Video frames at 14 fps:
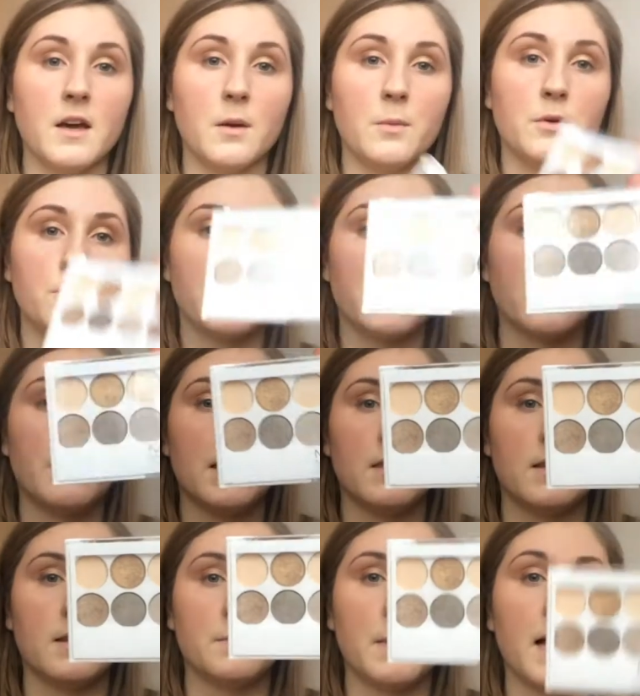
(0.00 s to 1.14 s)
I would
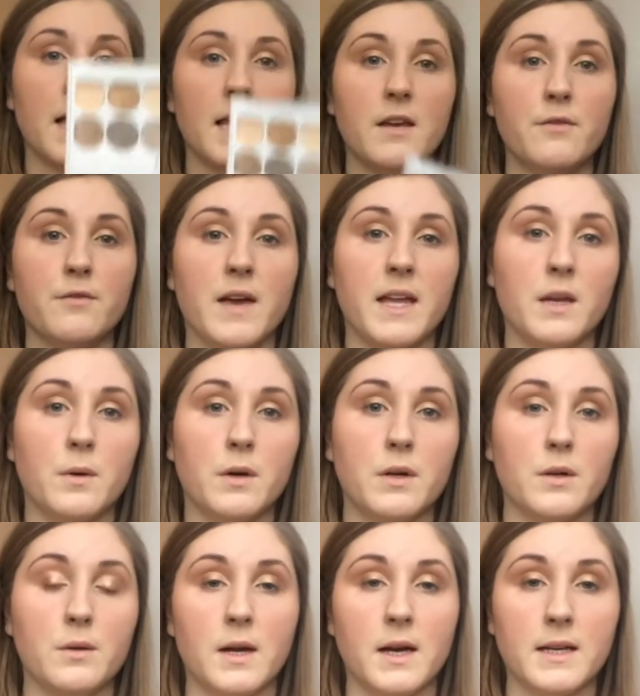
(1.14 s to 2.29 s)
recommend this palette for anyone
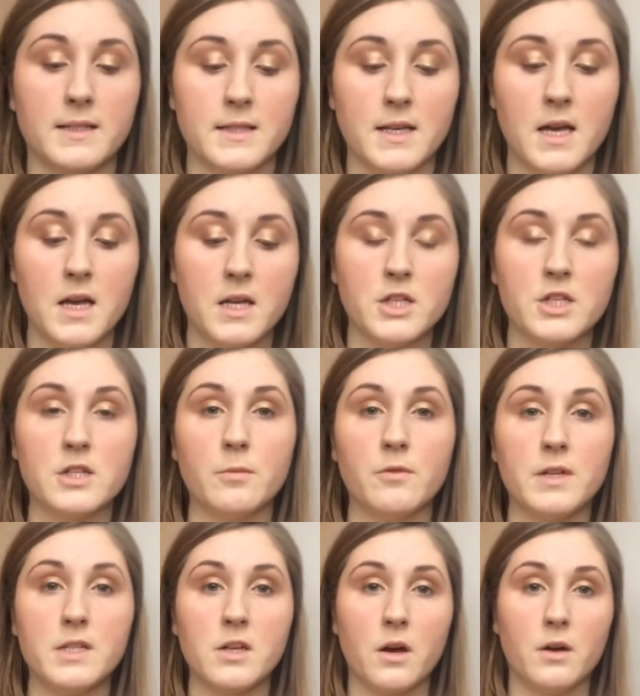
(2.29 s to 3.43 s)
who likes
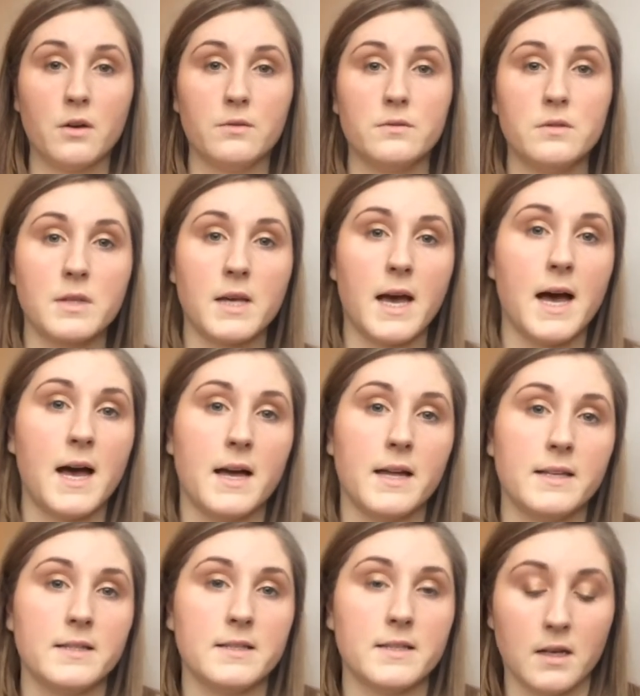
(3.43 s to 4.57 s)
shimmery tones
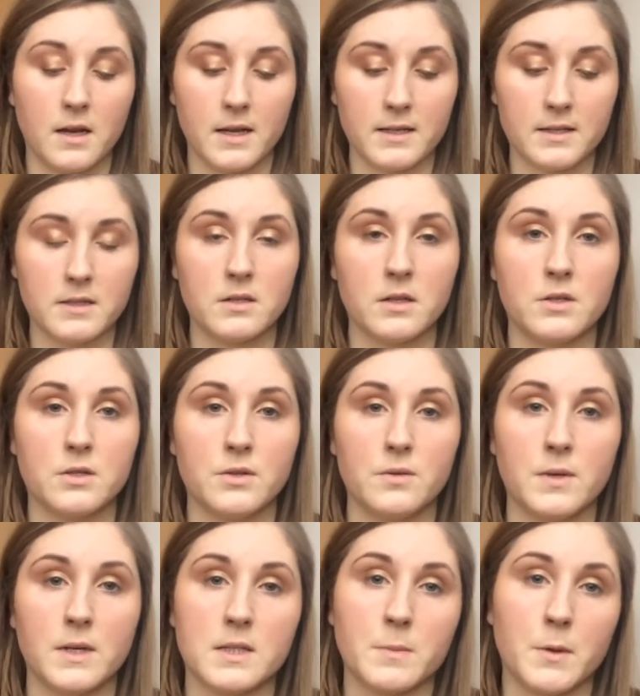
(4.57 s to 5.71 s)
and likes to
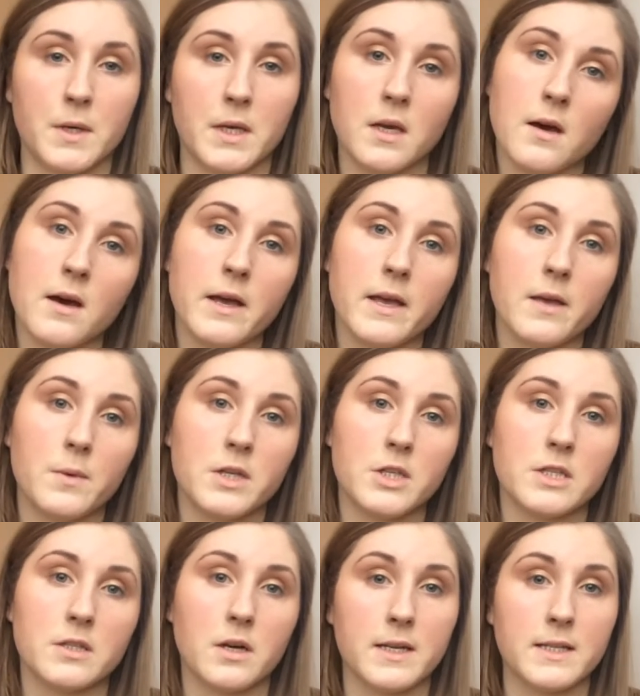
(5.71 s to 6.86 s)
do a smoky eye,
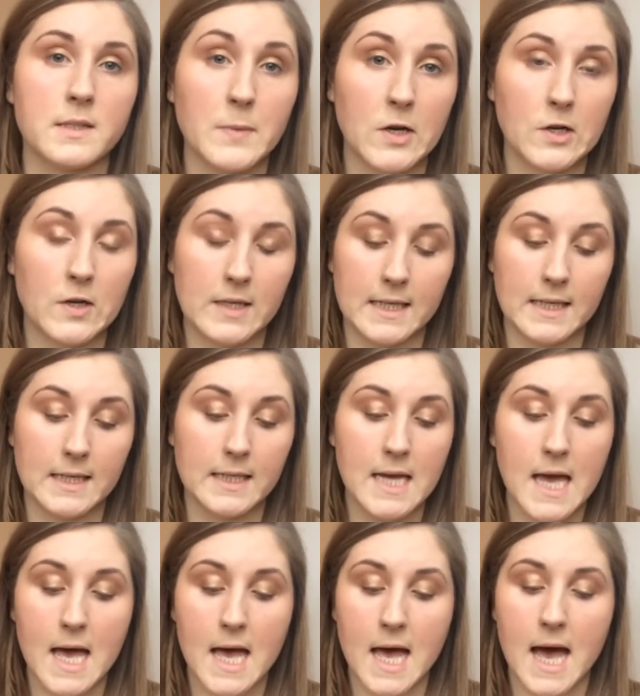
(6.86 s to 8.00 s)
which is quite sparkly,
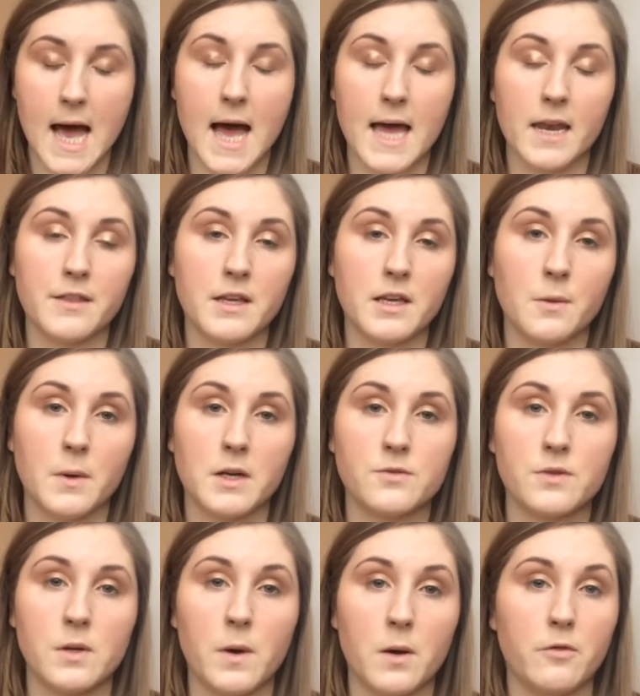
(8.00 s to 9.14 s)
and I think it
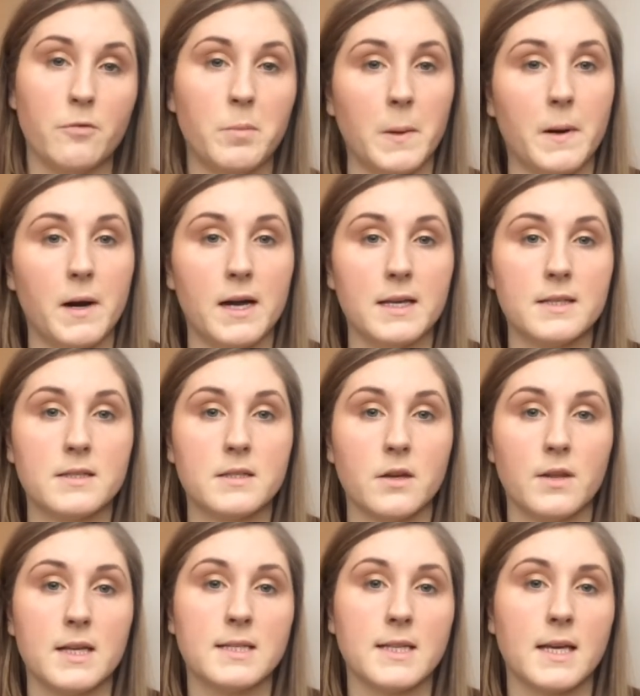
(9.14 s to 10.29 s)
works really well with blue eyes.
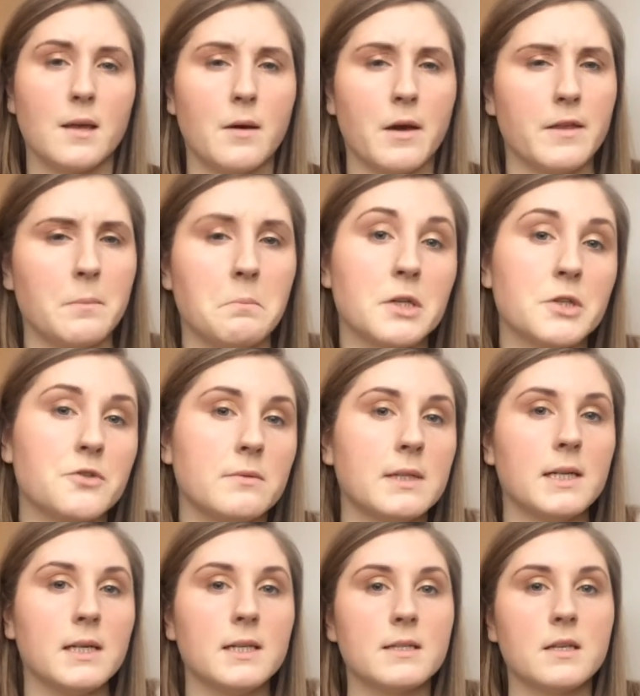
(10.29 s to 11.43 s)
So they say that I think mushroom
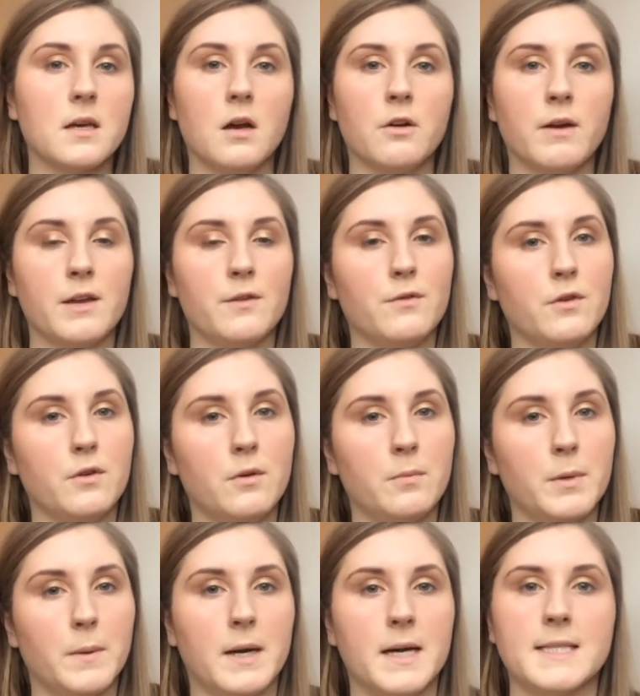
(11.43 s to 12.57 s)
colours are great for
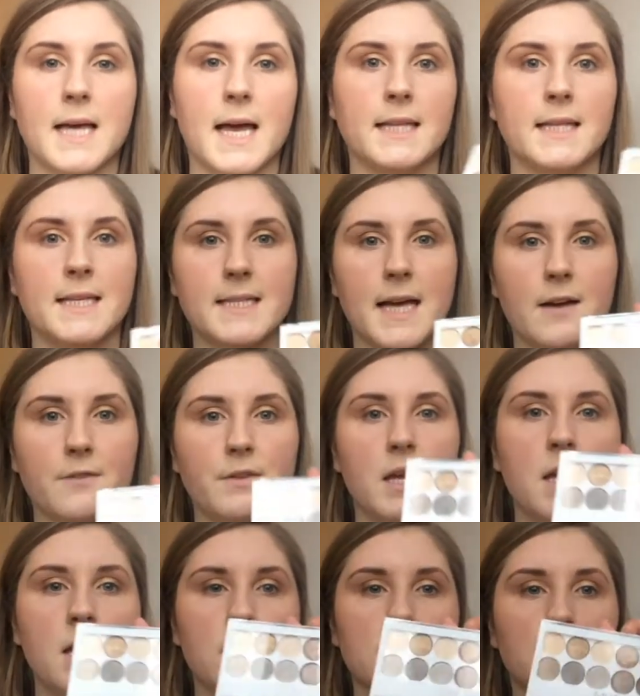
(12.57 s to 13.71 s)
blue eyes, and these
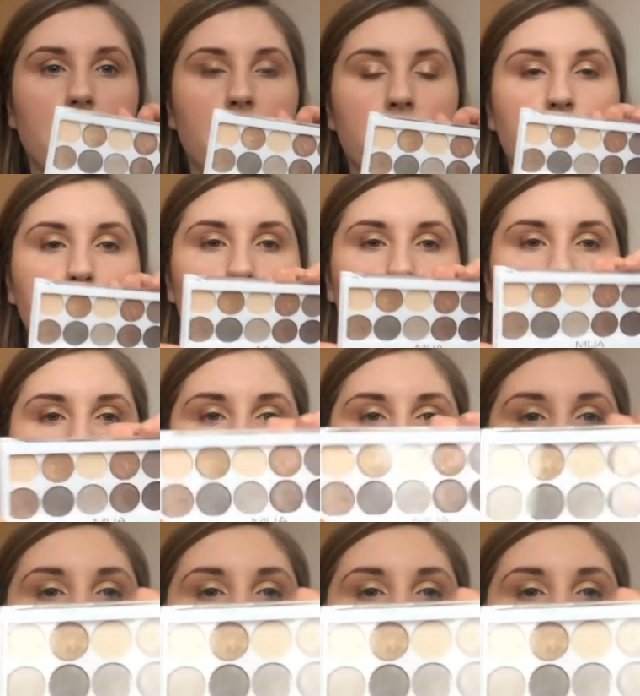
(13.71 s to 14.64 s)
have some kind of mushroomy